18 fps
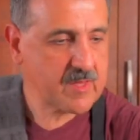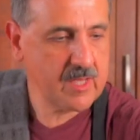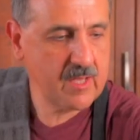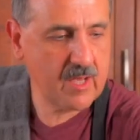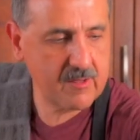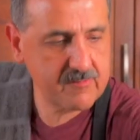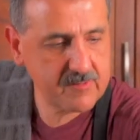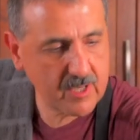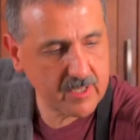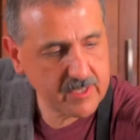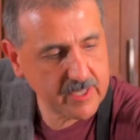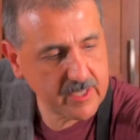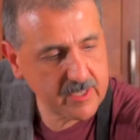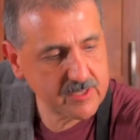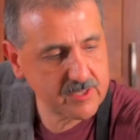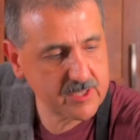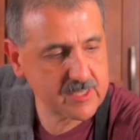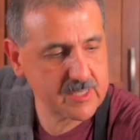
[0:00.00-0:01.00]
I've got
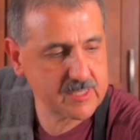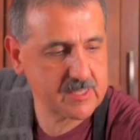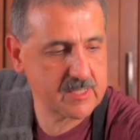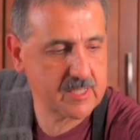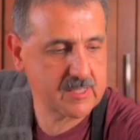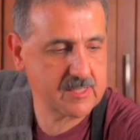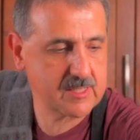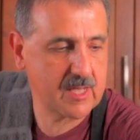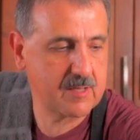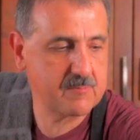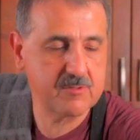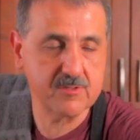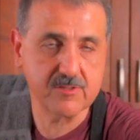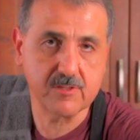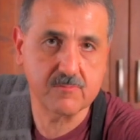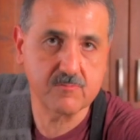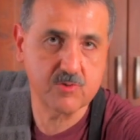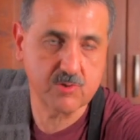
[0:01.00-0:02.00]
here, just as an example,
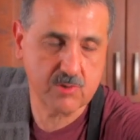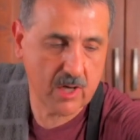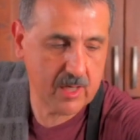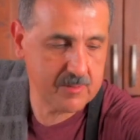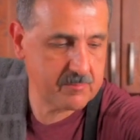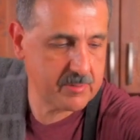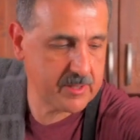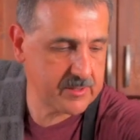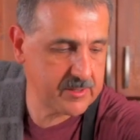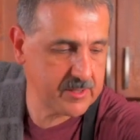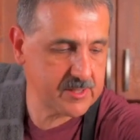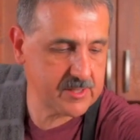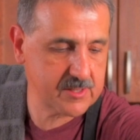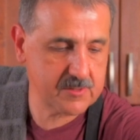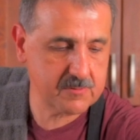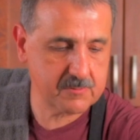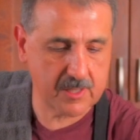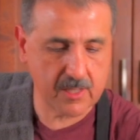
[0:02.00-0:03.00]
some dried berries
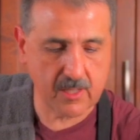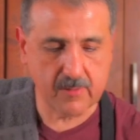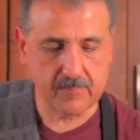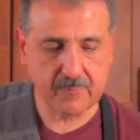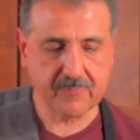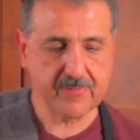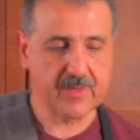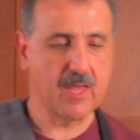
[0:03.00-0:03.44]
as well.